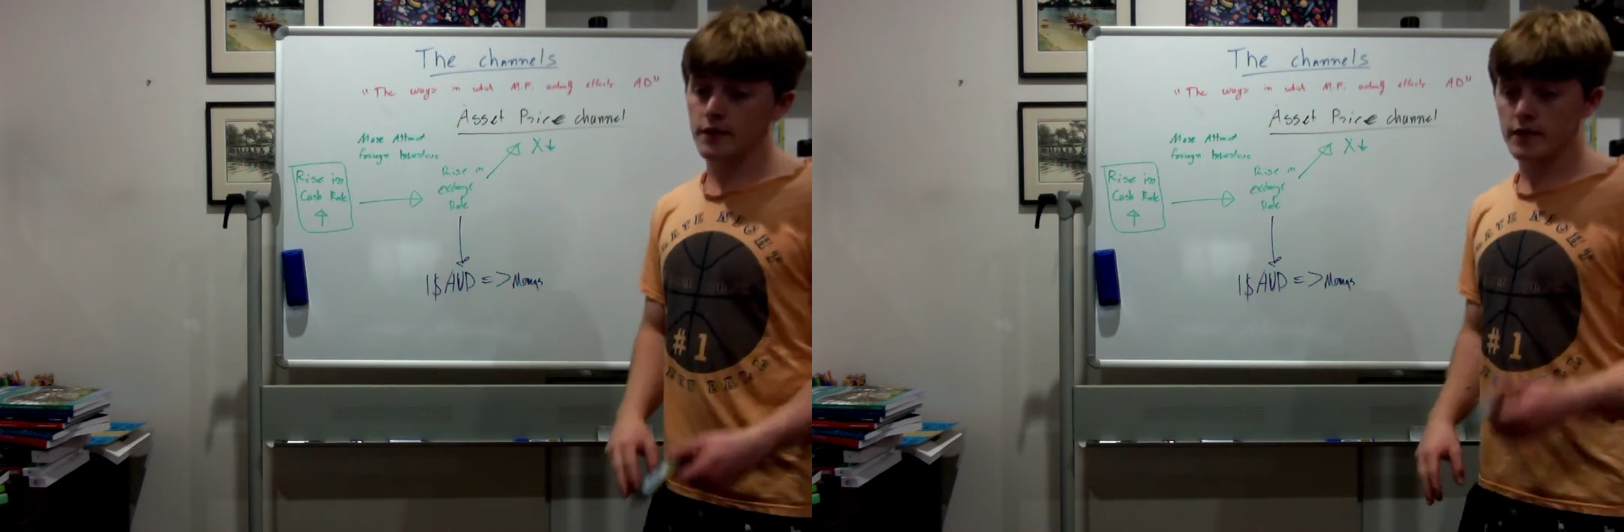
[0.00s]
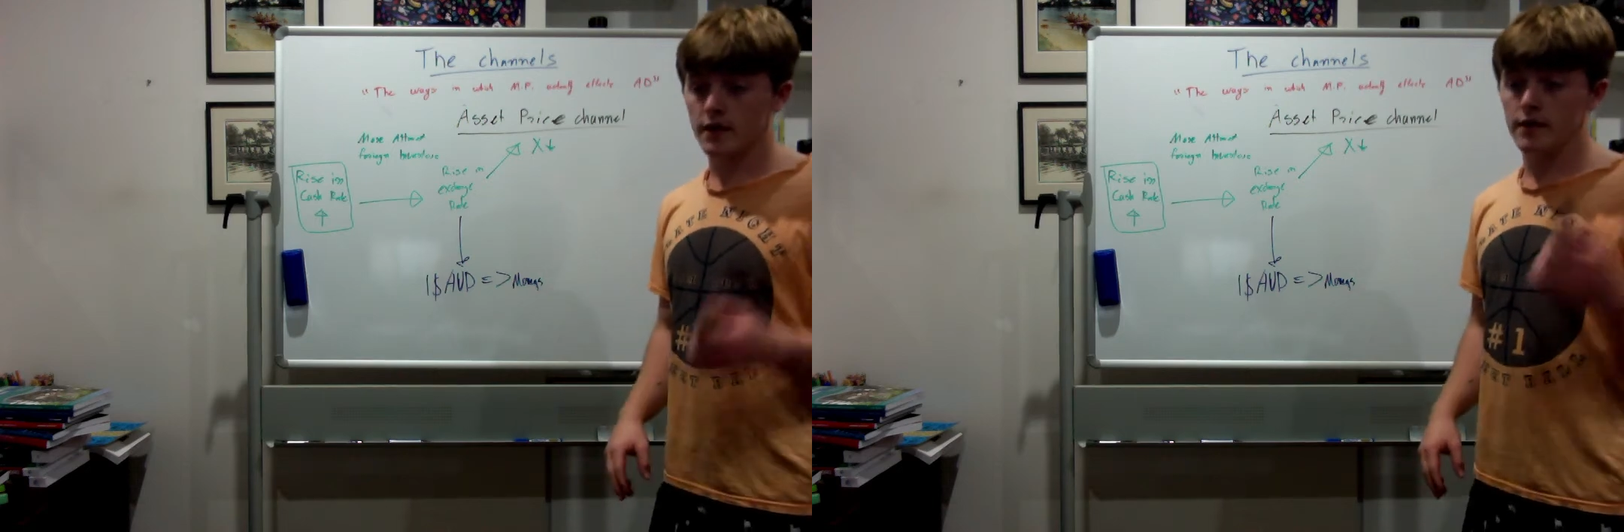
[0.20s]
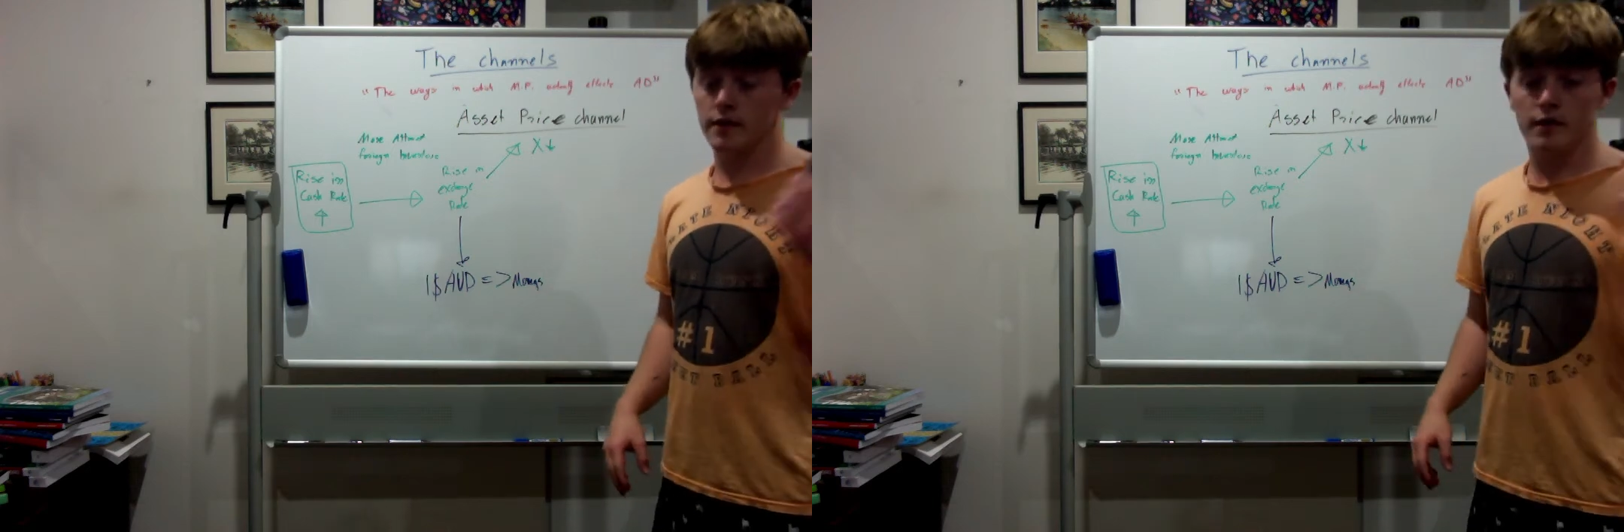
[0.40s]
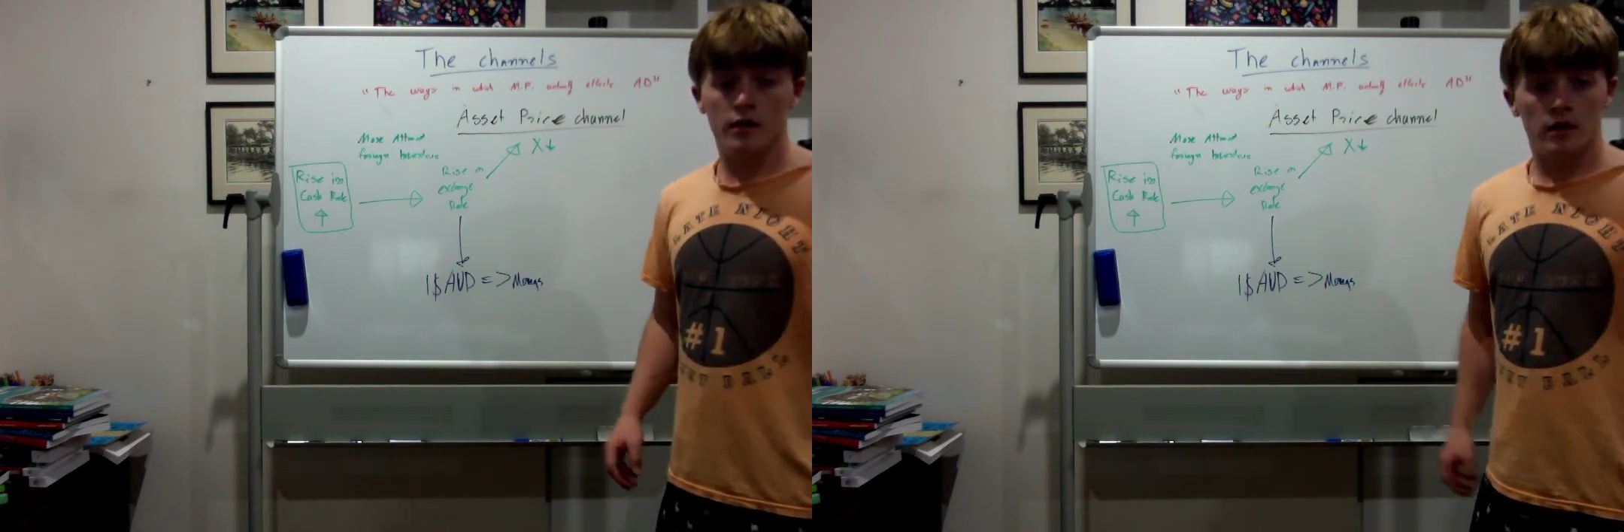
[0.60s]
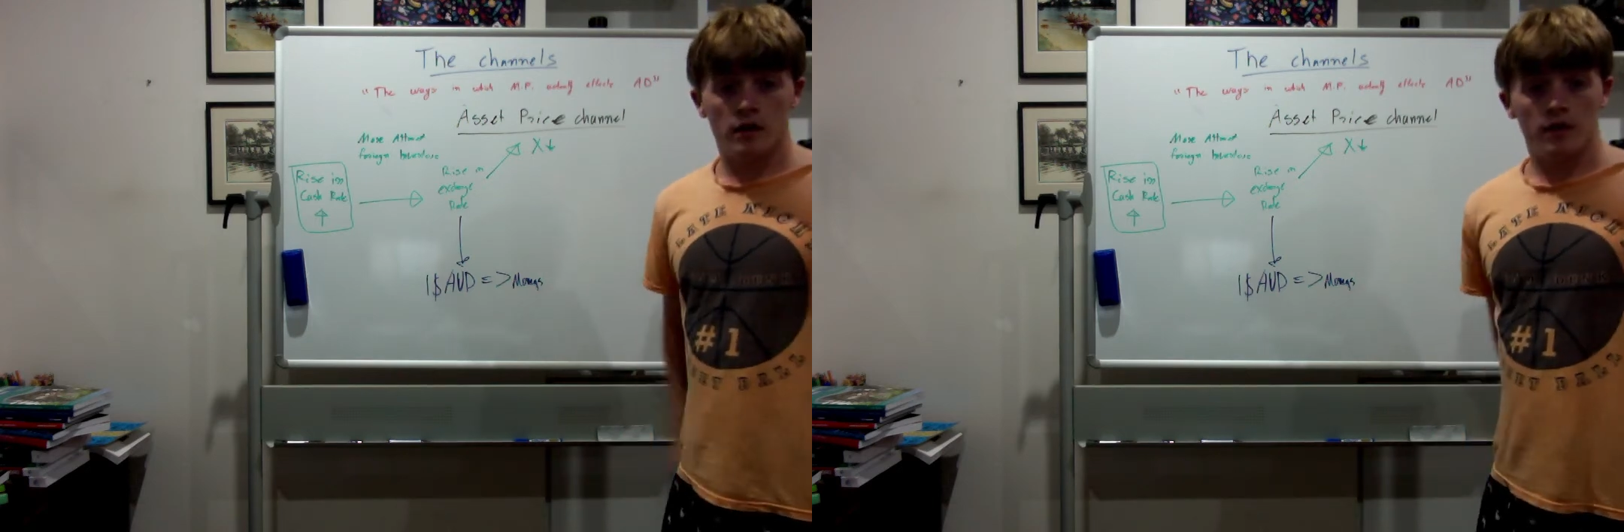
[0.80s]
sudden,
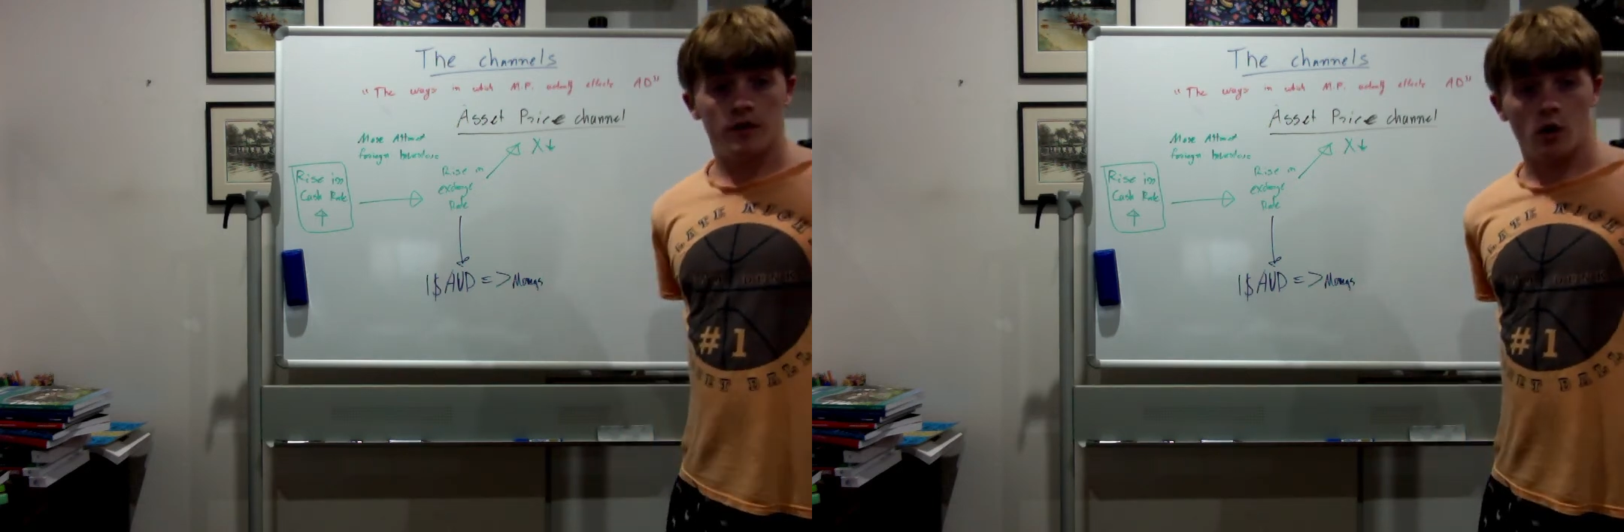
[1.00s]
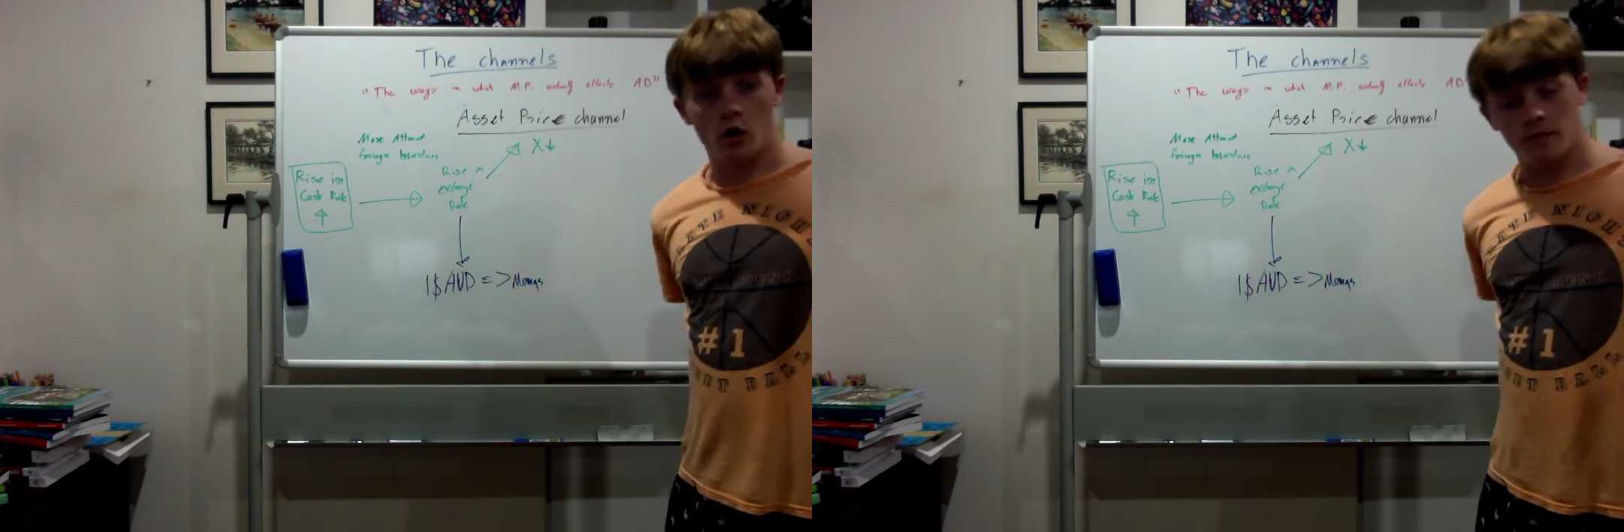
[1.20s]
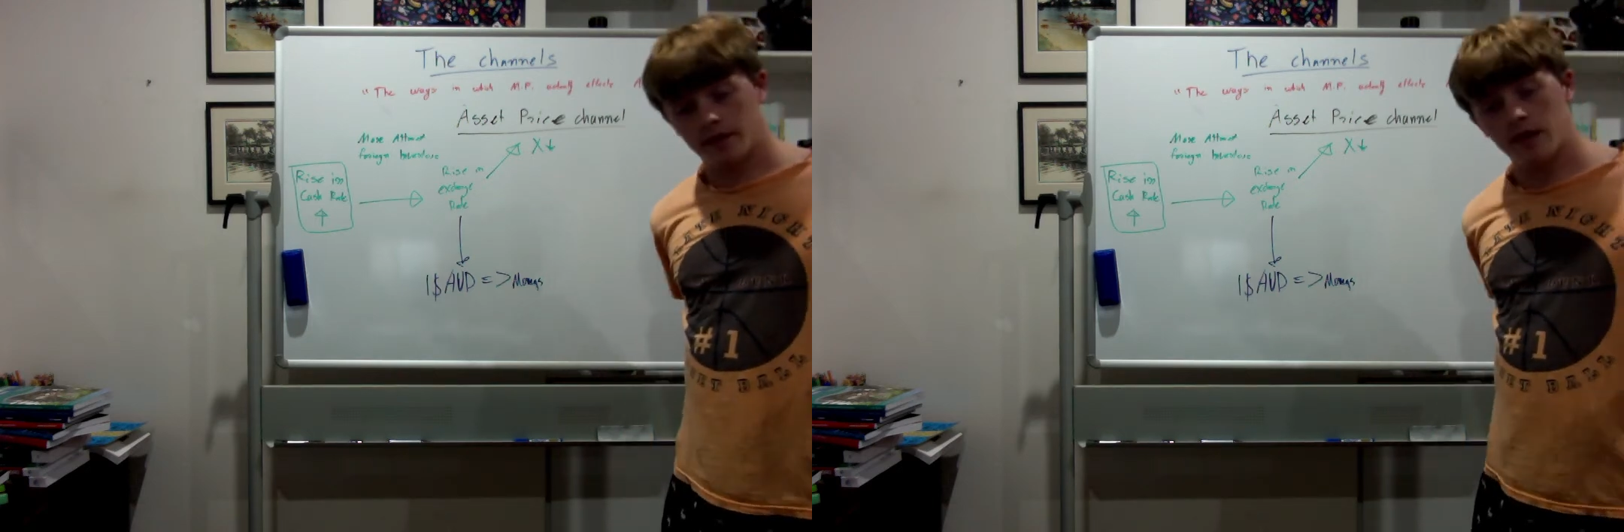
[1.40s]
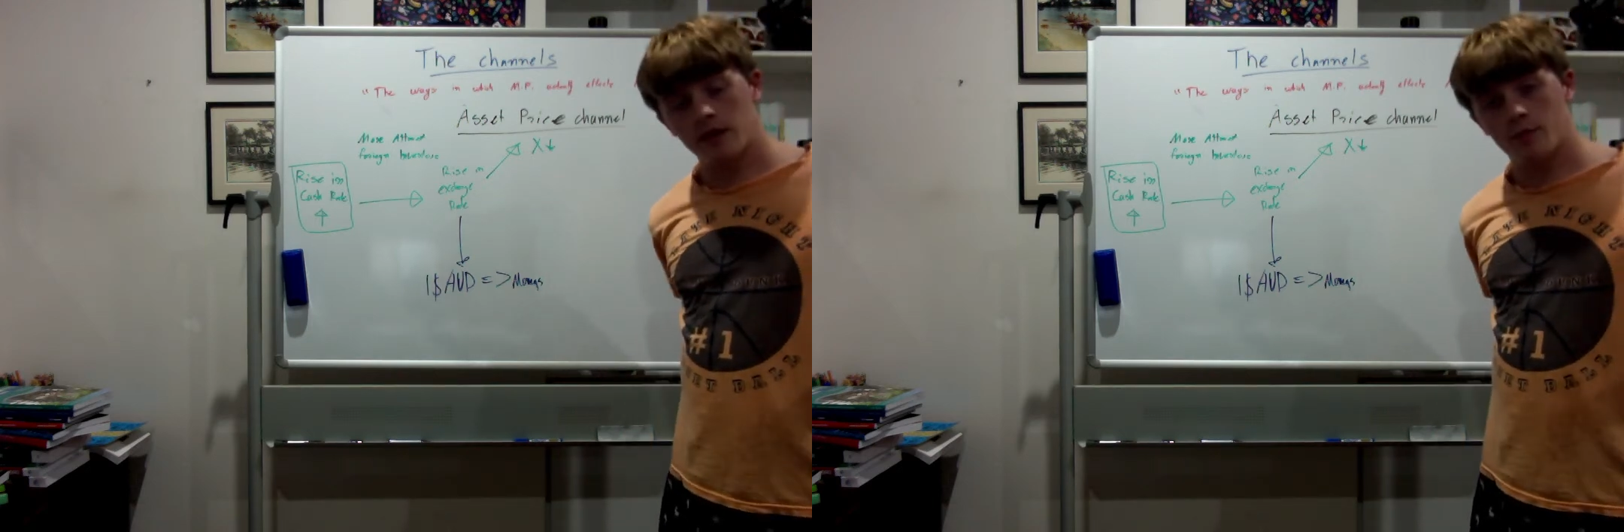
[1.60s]
the overseas